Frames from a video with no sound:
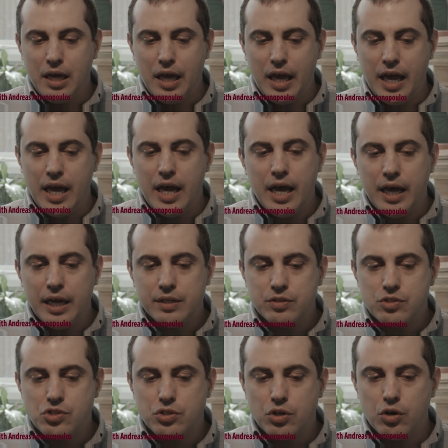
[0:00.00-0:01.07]
And
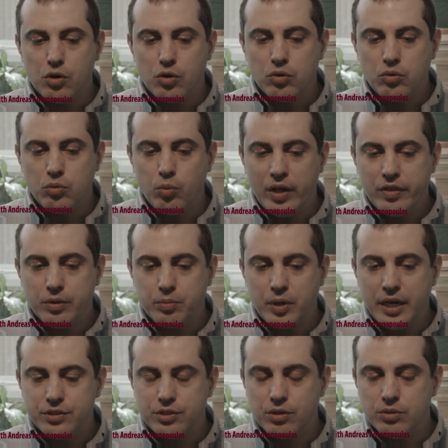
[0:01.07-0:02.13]
so when the
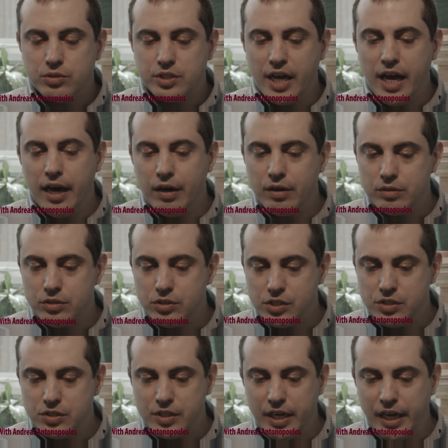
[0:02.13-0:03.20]
price goes down,
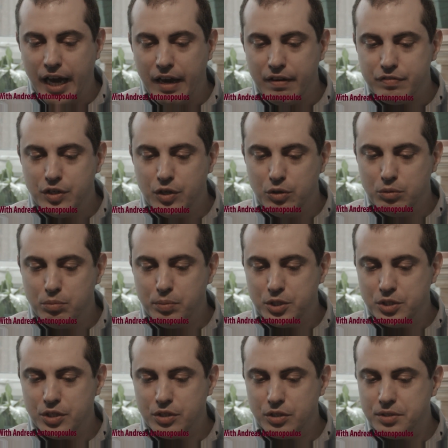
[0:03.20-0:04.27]
since they have no
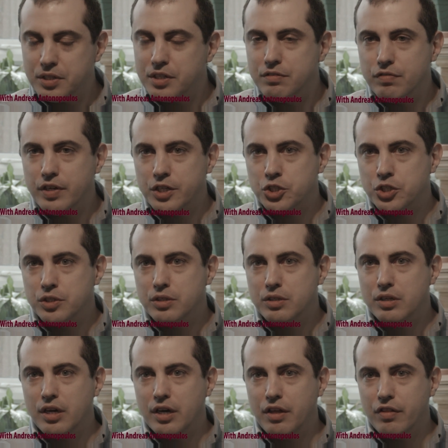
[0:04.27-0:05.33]
particular conviction,
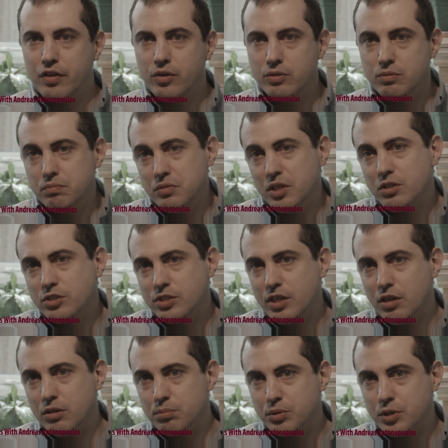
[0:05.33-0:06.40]
they'll
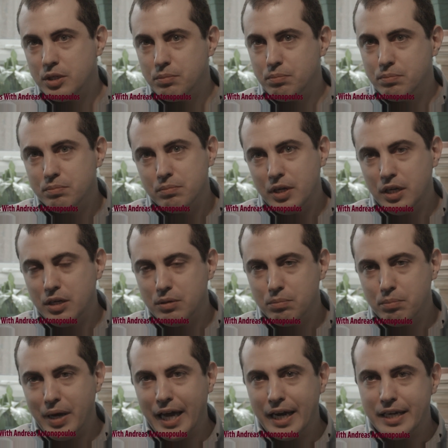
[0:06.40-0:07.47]
sell in a
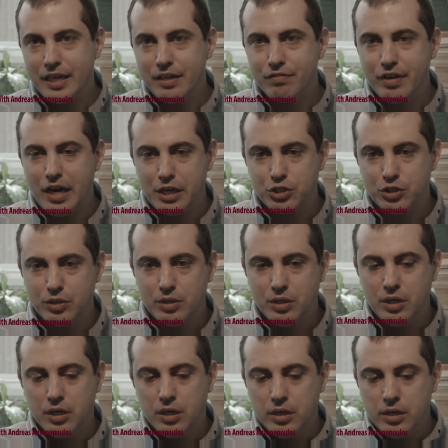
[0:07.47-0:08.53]
panicky fashion.
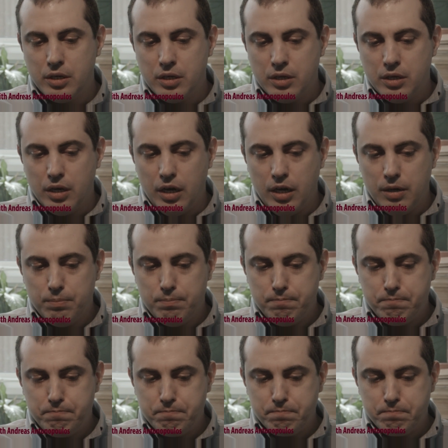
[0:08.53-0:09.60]

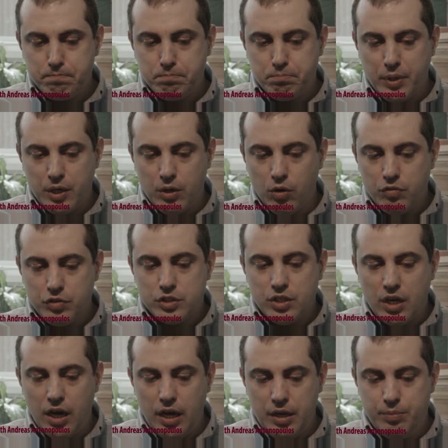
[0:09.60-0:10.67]
But over
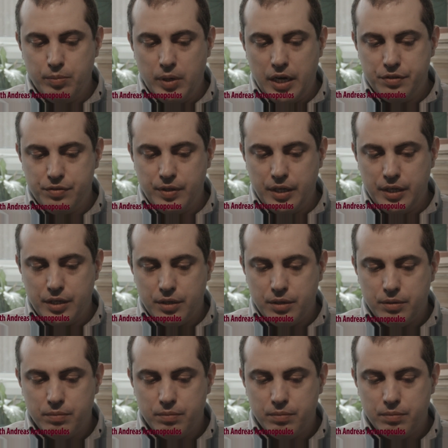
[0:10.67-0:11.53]
time, I think,